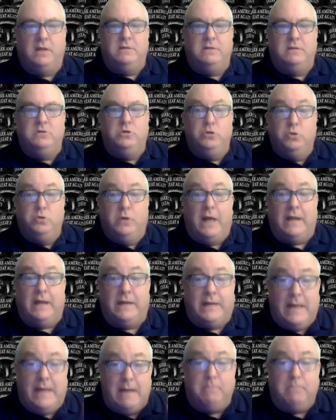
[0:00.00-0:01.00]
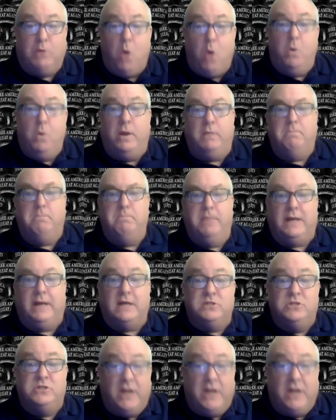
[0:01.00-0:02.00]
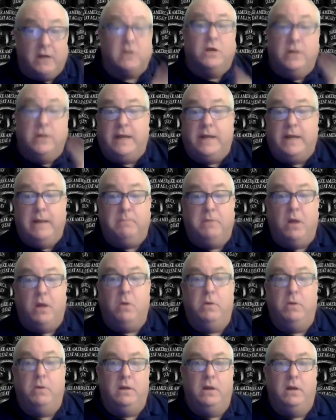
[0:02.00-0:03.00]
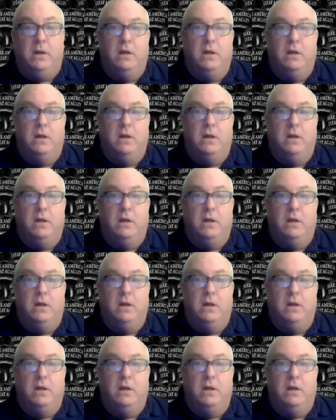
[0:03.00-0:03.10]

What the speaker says: You got to keep going because they're going to keep going.